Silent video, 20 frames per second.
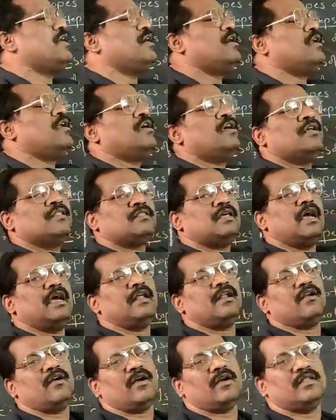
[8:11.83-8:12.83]
for
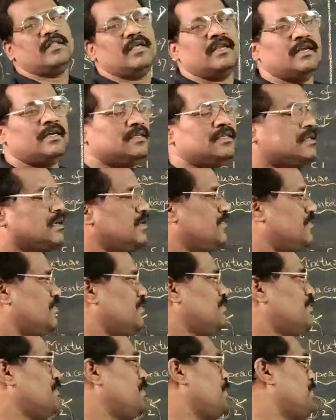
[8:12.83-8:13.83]
thyroid there itself.
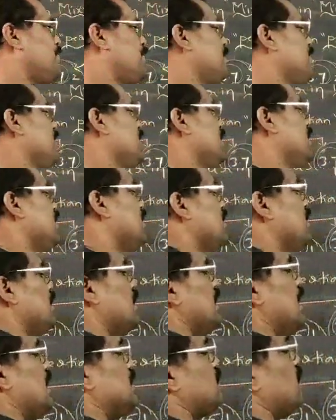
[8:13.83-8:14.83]

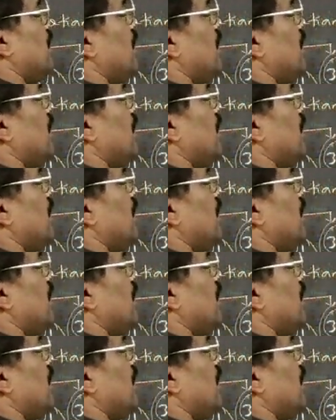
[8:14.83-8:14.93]
Next